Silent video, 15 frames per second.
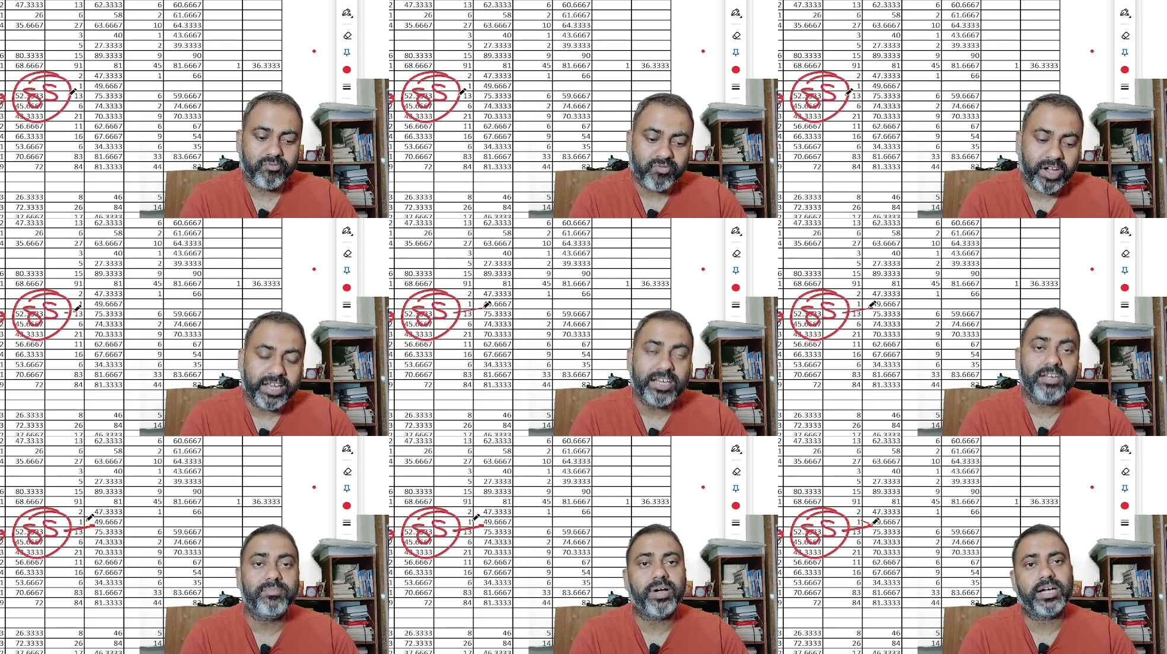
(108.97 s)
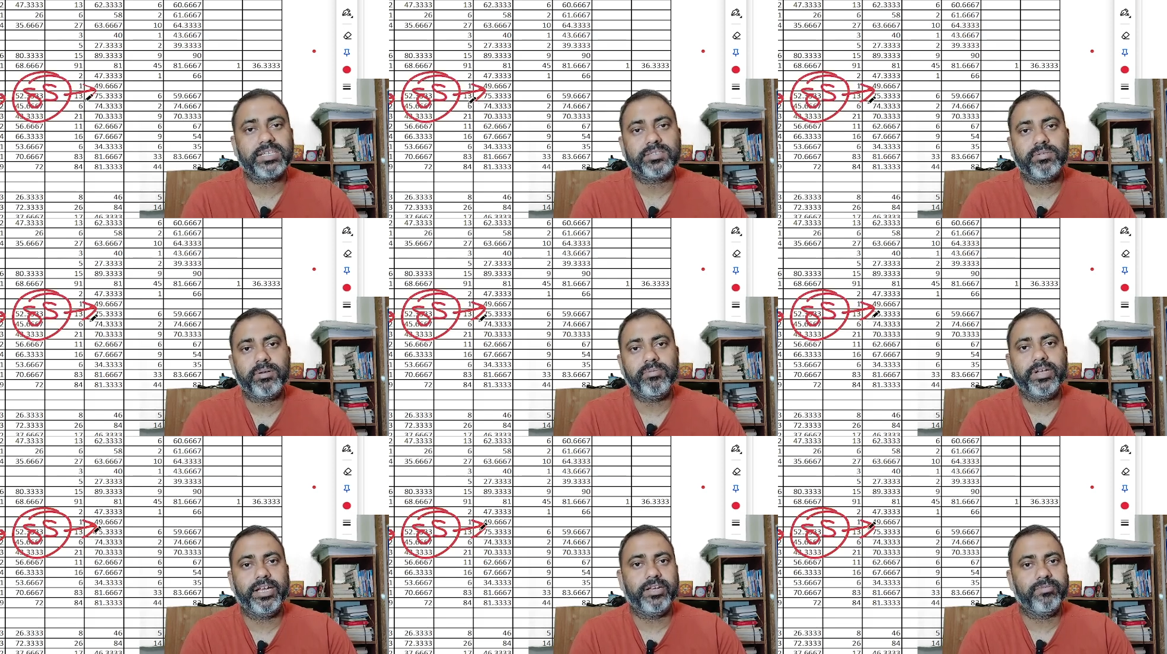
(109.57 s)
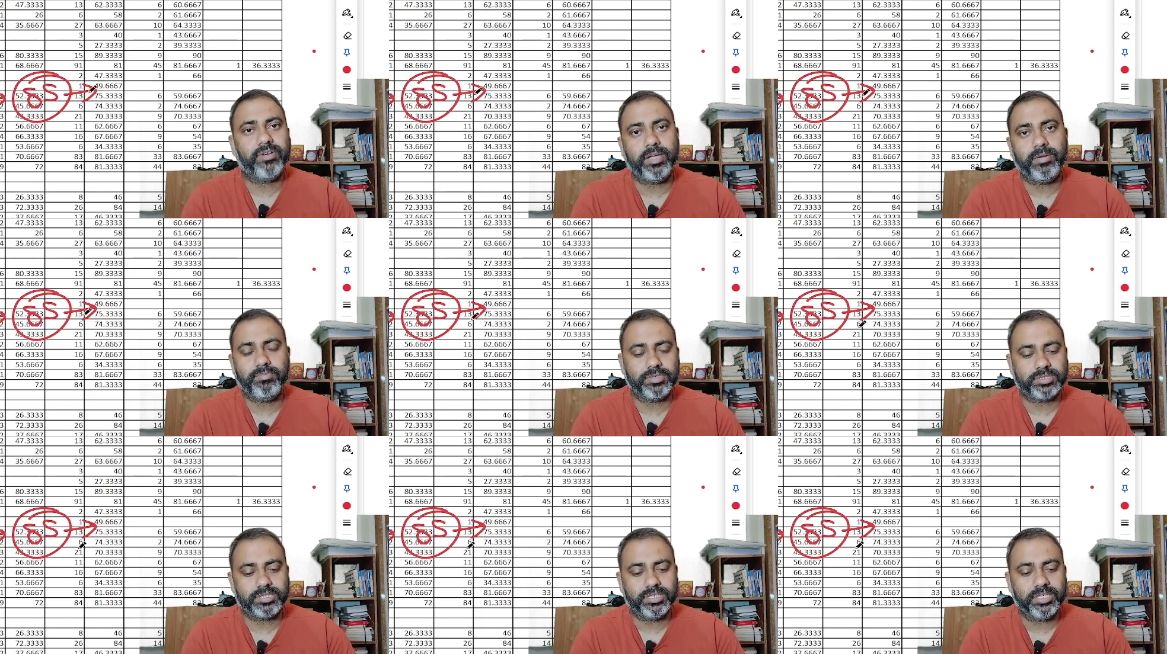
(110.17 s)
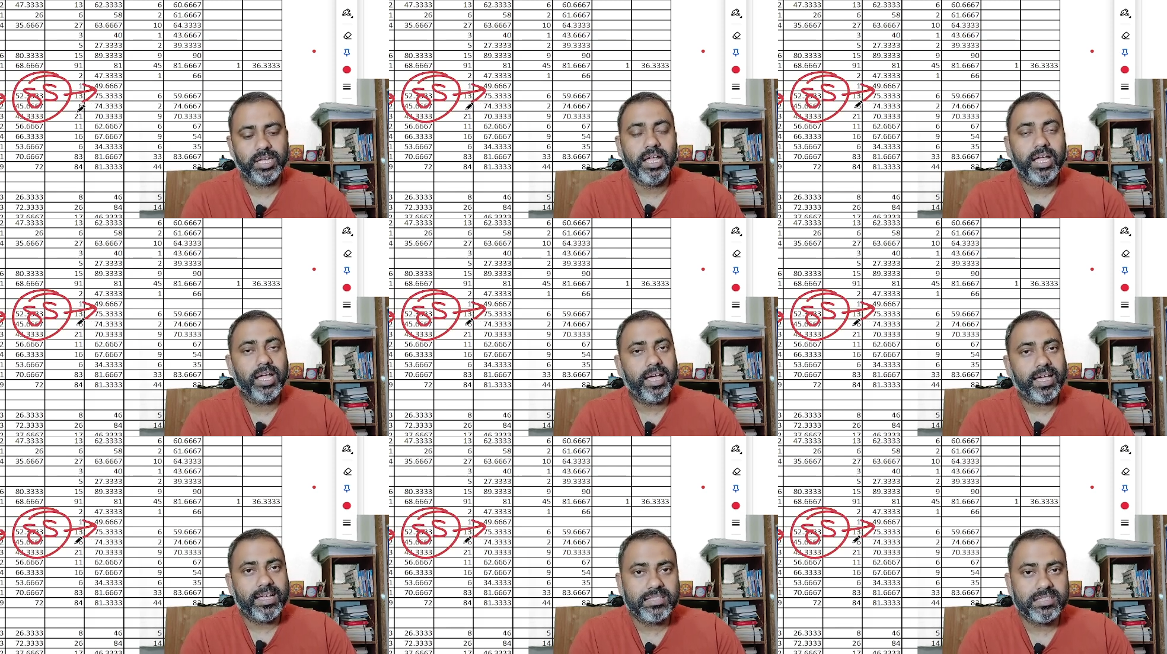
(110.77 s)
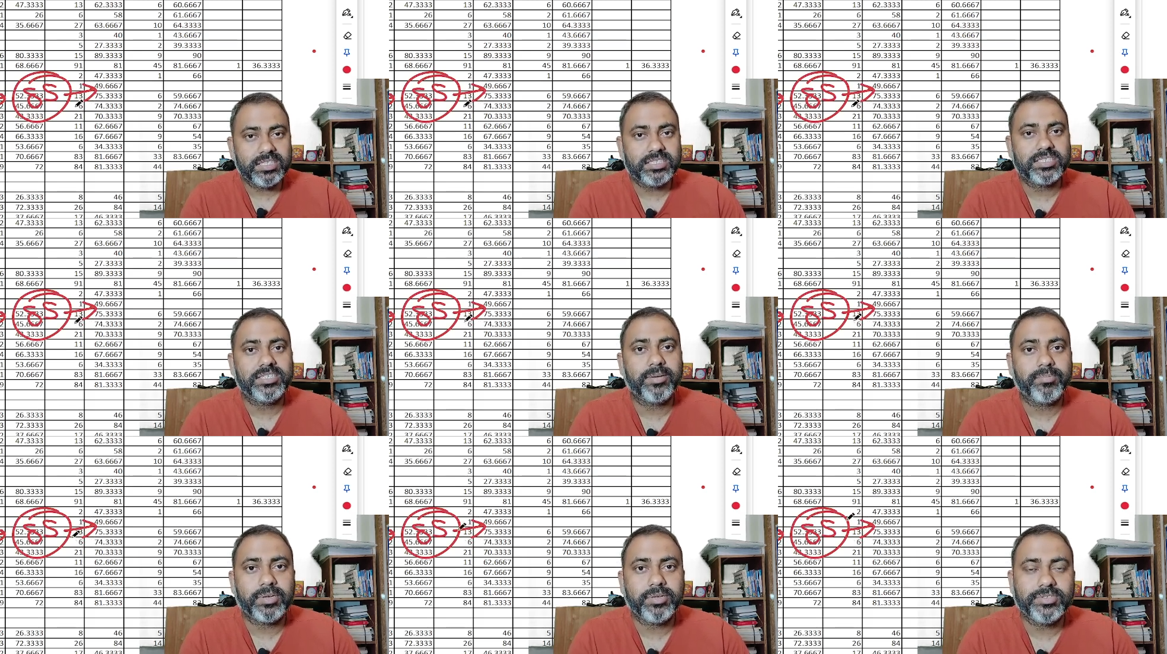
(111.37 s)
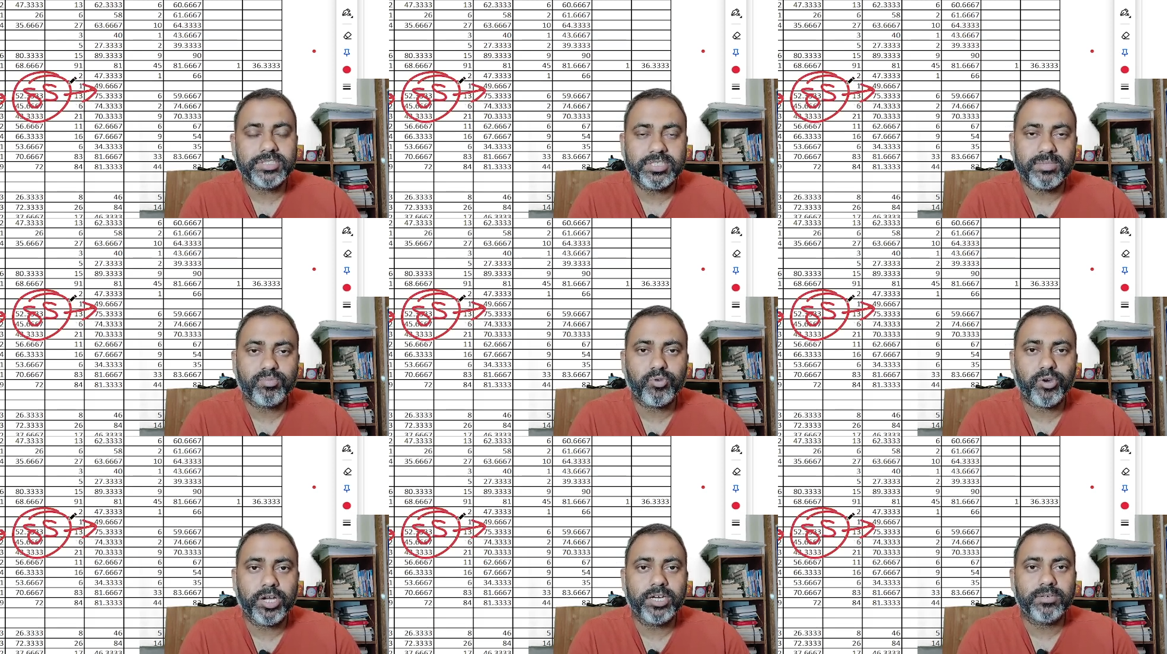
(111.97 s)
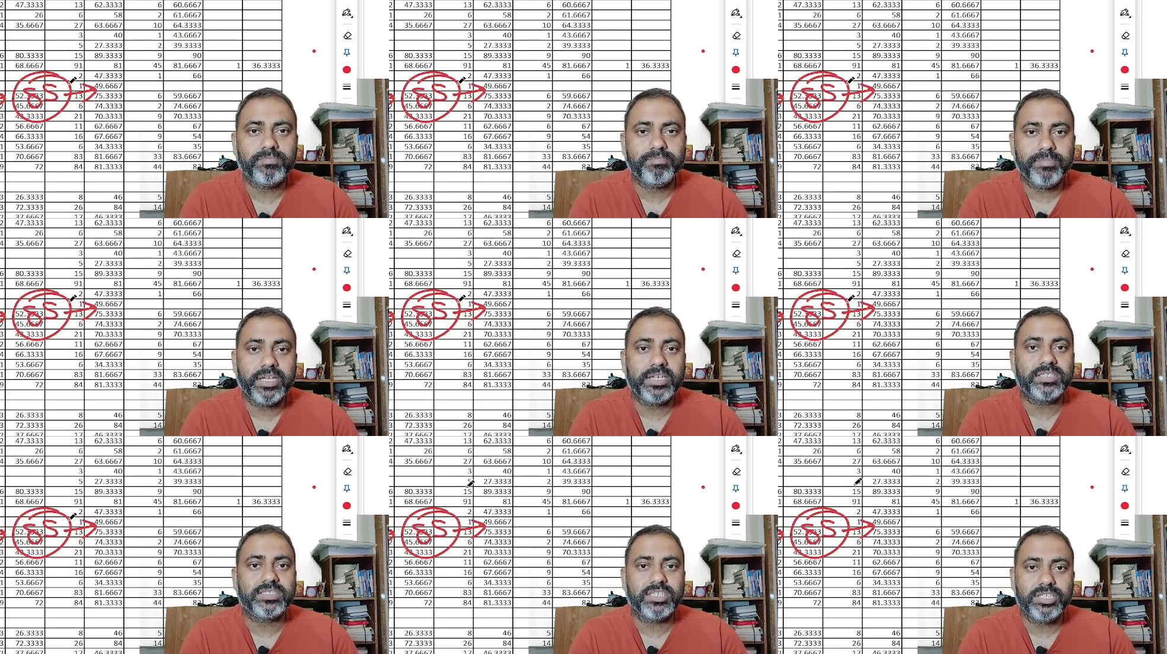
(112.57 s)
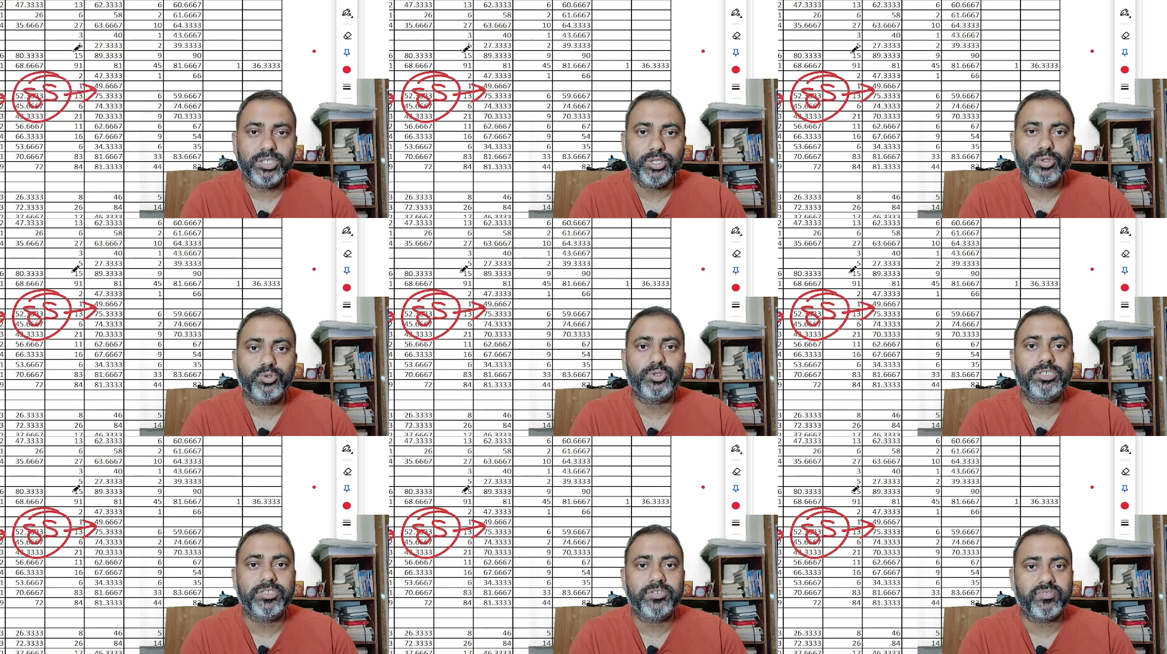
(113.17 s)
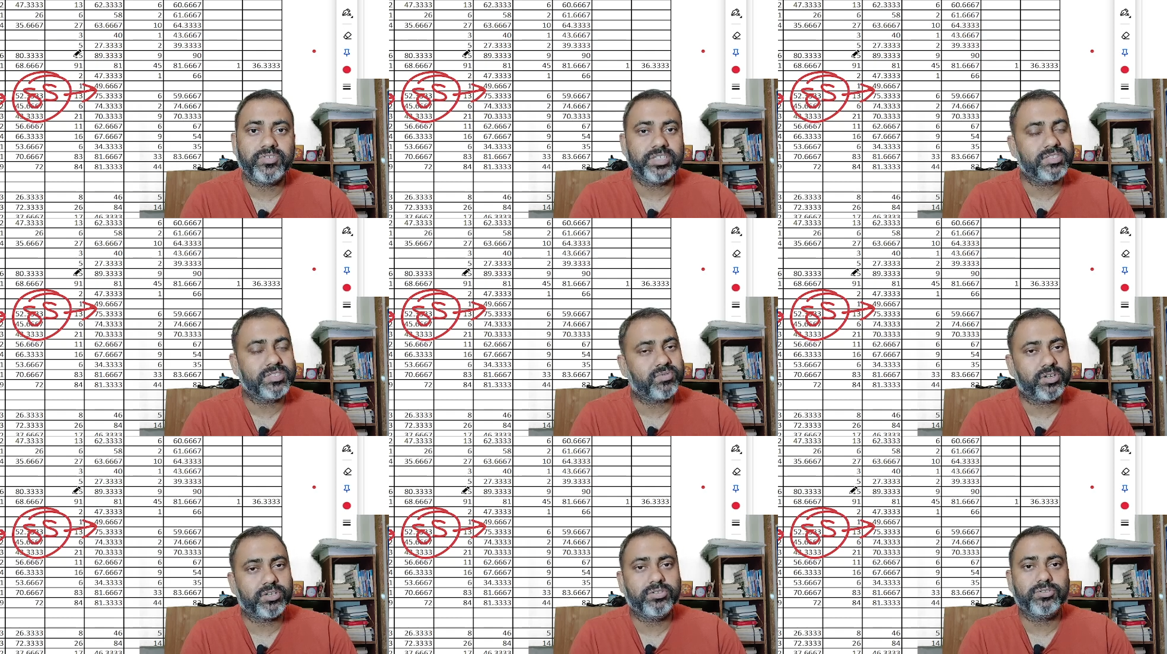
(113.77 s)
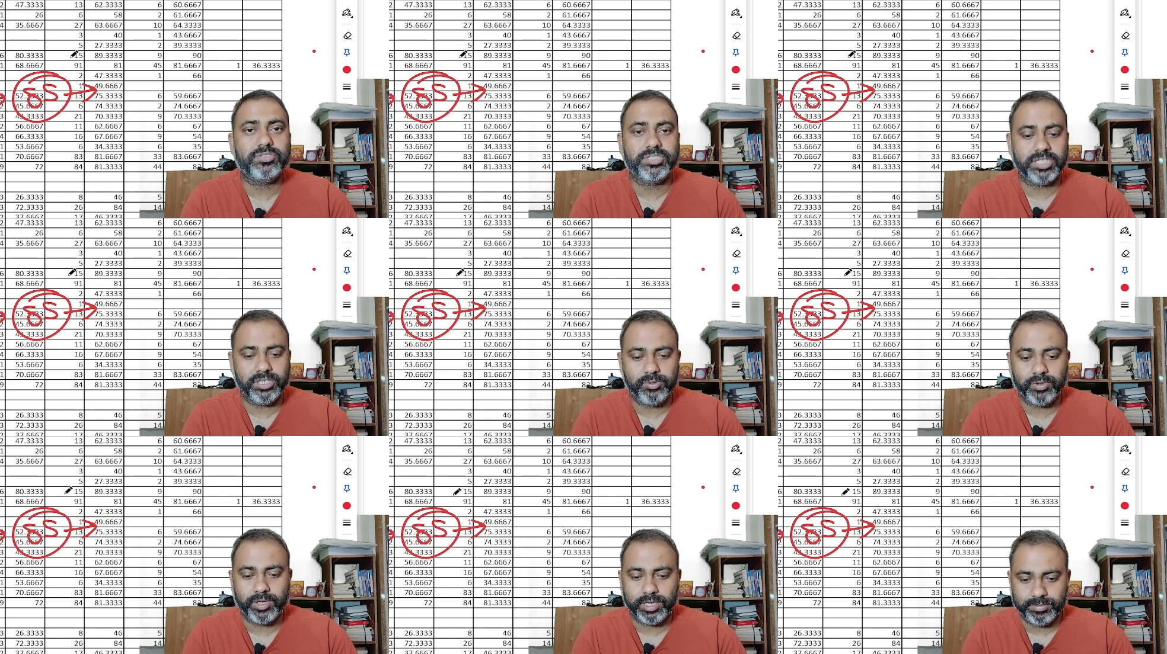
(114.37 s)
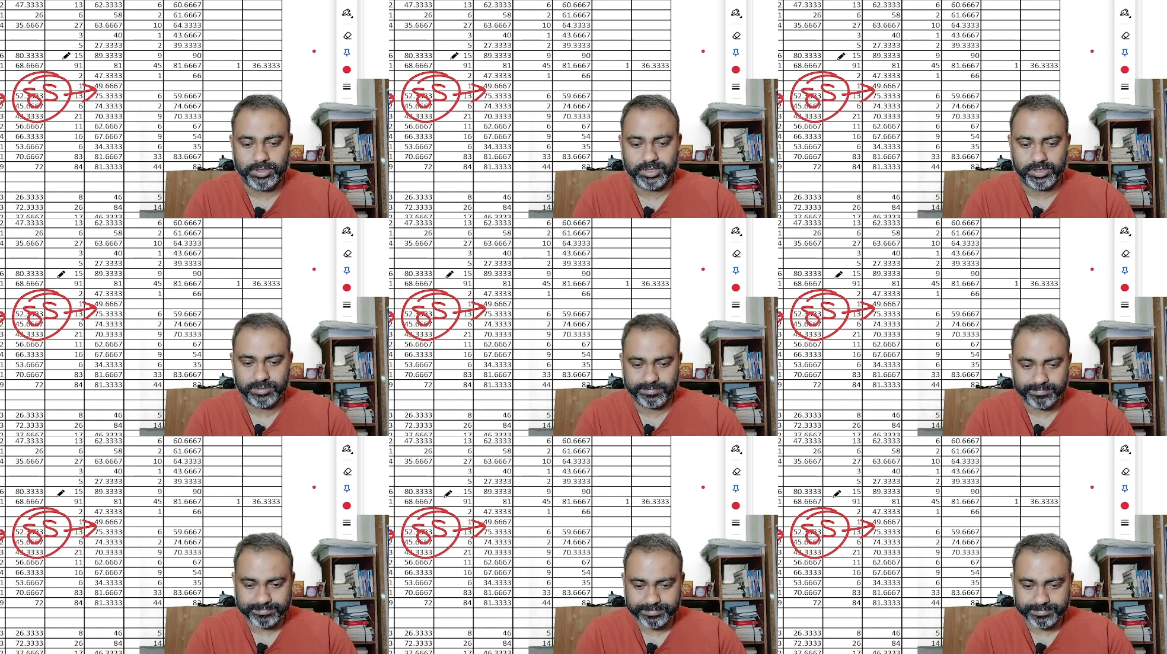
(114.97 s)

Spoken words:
final marks will be 85%. And this deprivation point makes a huge difference for your JNU admission.